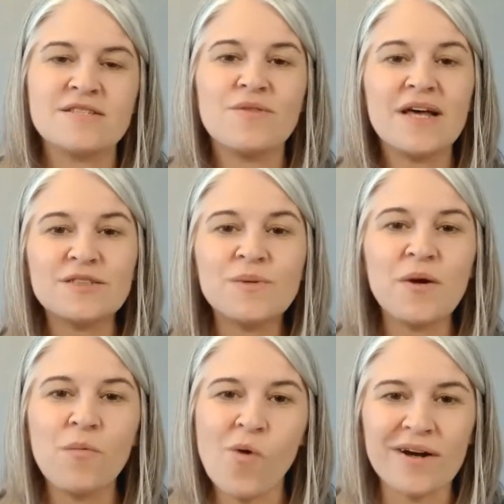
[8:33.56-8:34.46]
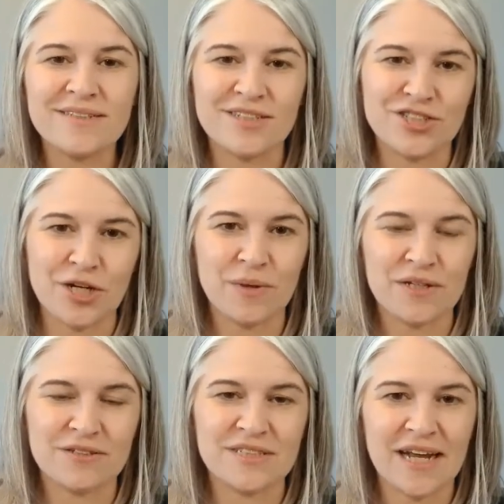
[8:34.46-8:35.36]
so that's what i wanted to share
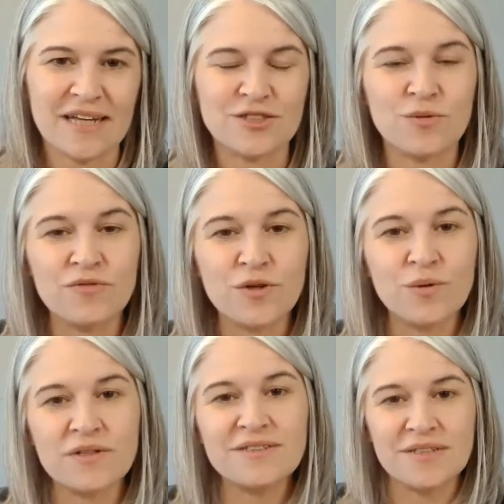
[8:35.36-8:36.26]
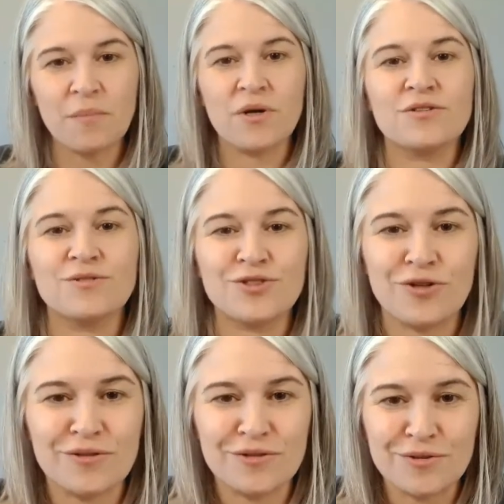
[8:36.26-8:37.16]
with you today so if you are someone who
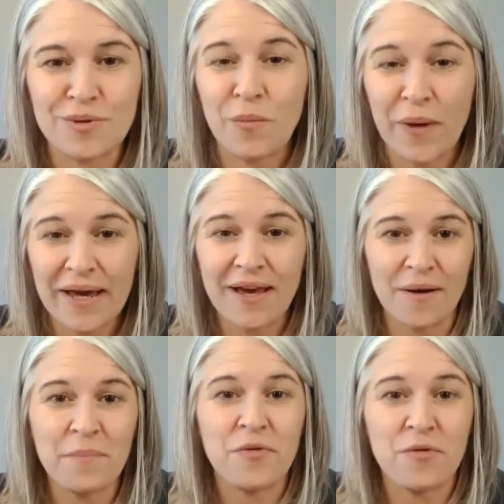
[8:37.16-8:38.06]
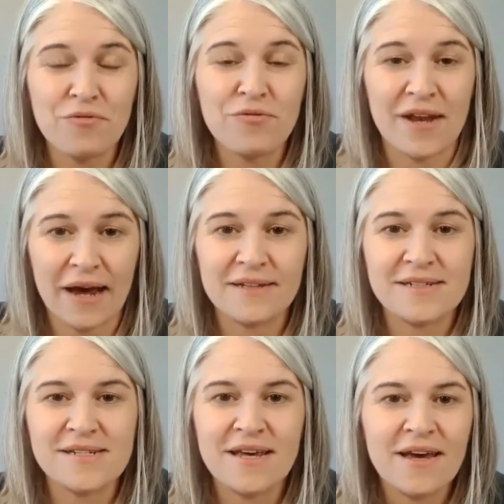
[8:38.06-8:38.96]
struggles with waking up through the
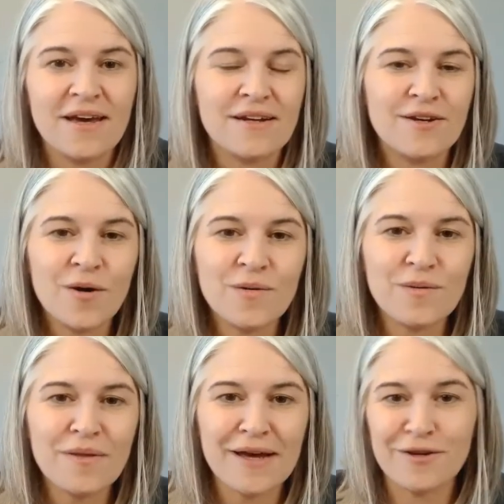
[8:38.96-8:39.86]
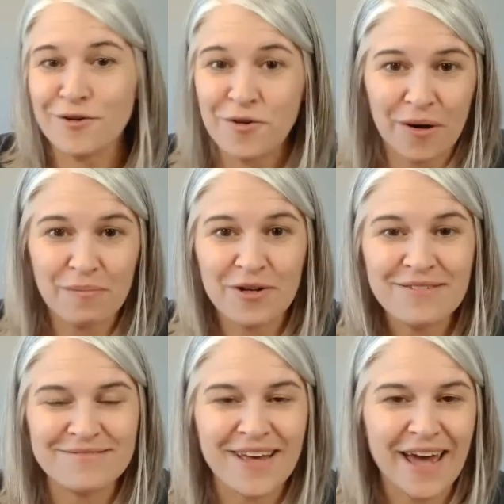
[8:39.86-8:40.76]
night know that you're
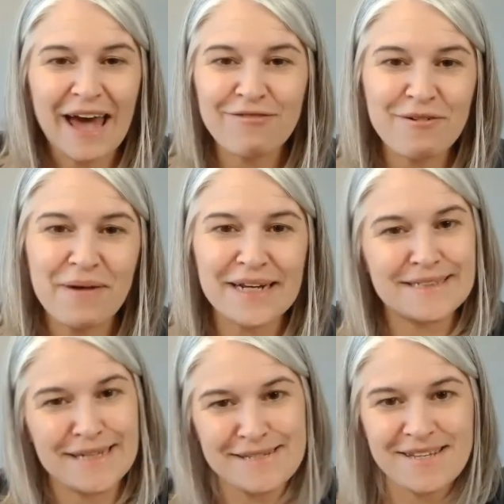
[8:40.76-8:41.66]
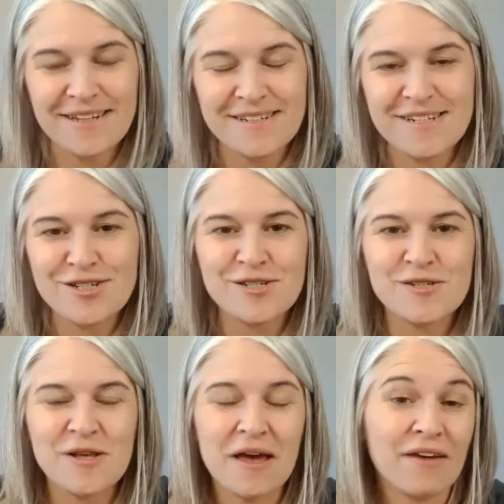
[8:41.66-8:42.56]
normal everybody does it
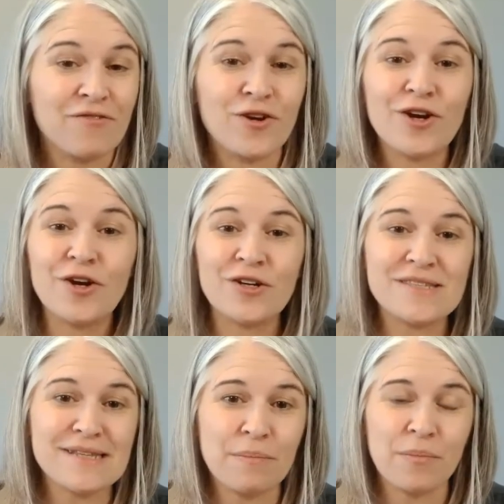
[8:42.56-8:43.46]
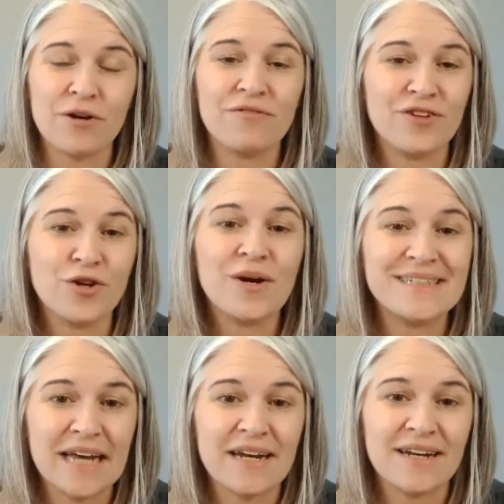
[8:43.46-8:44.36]
just if you're a good sleeper if your
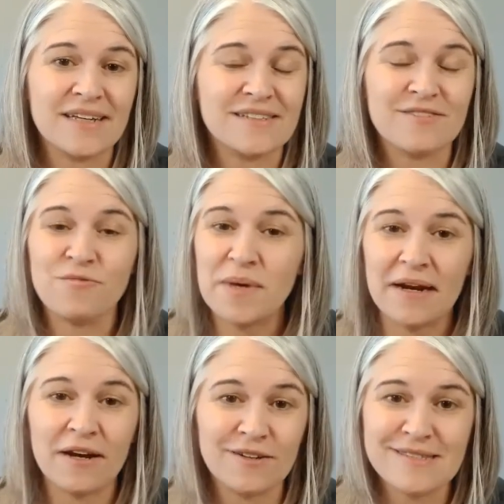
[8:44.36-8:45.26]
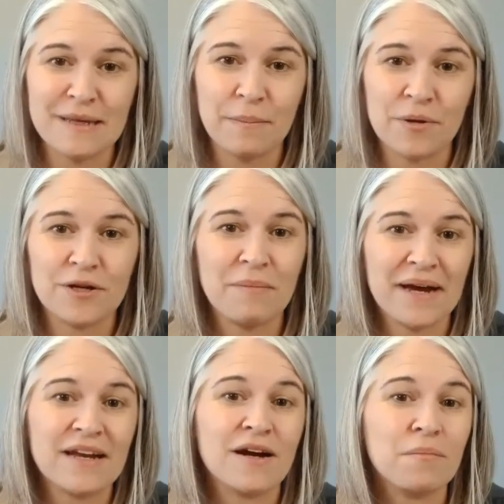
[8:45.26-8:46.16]
identity is being a good sleeper you
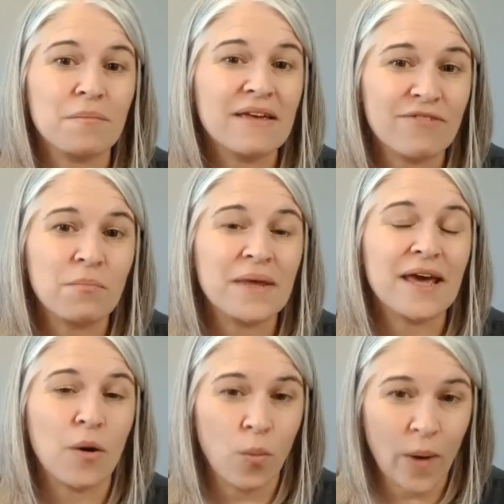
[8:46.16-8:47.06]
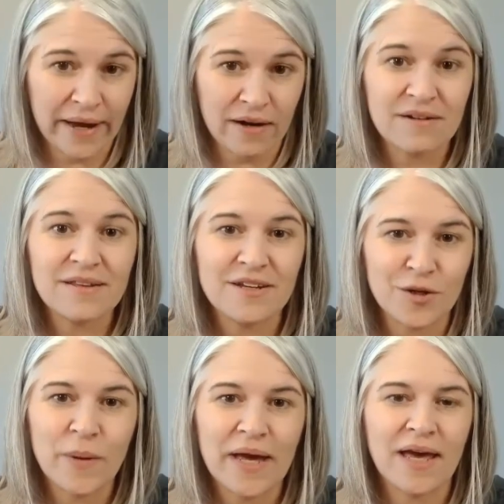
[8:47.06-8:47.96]
might not even be aware that
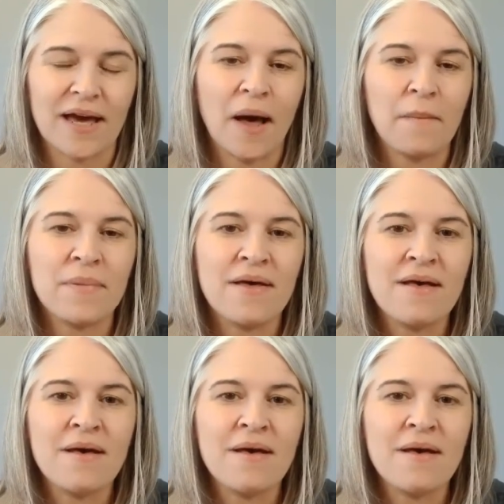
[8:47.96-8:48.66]
you're waking up